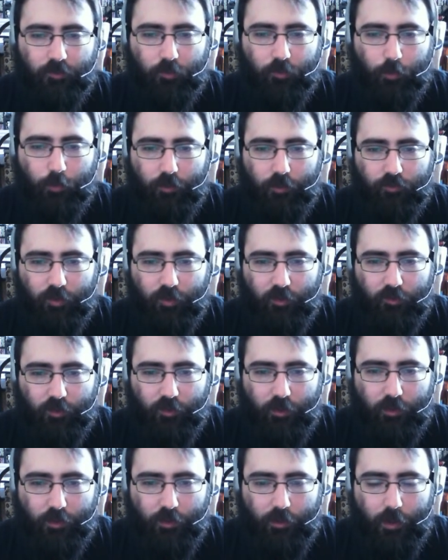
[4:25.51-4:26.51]
So we got chest
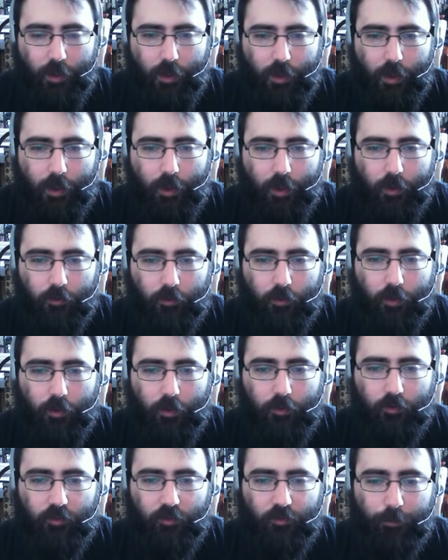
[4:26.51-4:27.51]
tightening and uh,
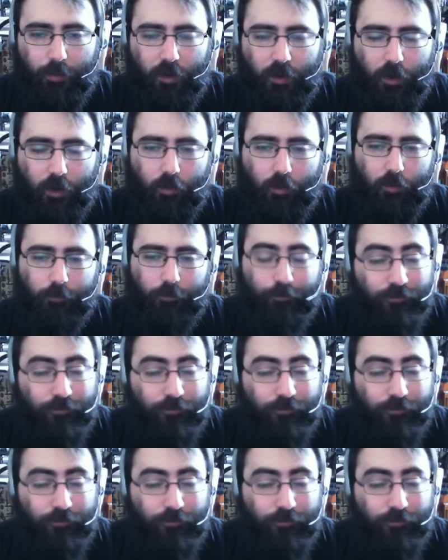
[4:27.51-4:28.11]
dyspnea, uh,